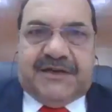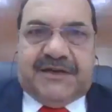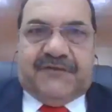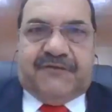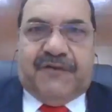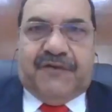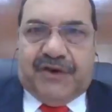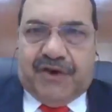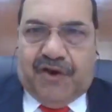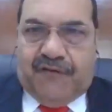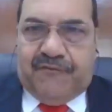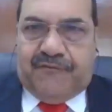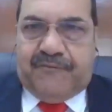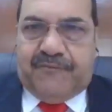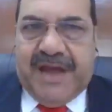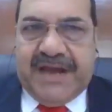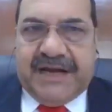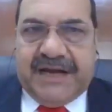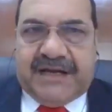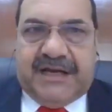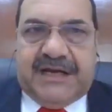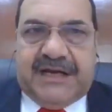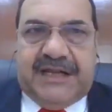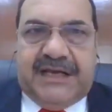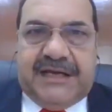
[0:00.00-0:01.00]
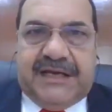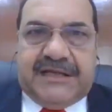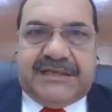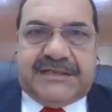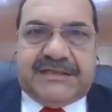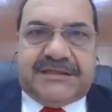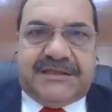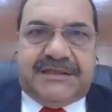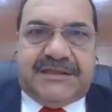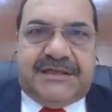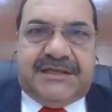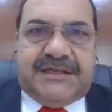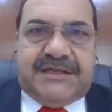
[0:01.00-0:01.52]
one of my
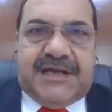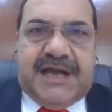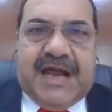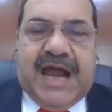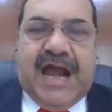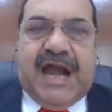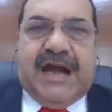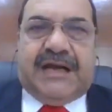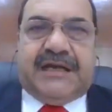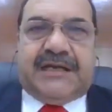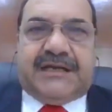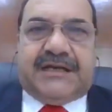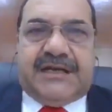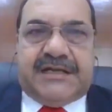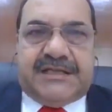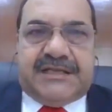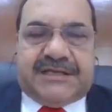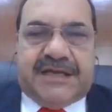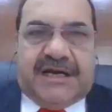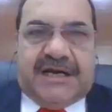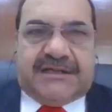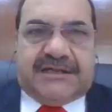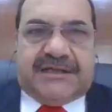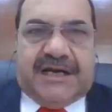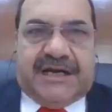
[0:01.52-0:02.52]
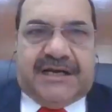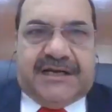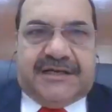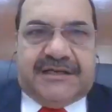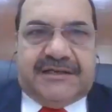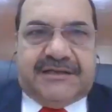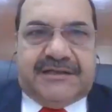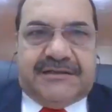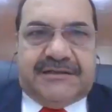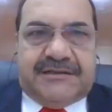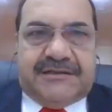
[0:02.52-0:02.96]
colleagues had consulted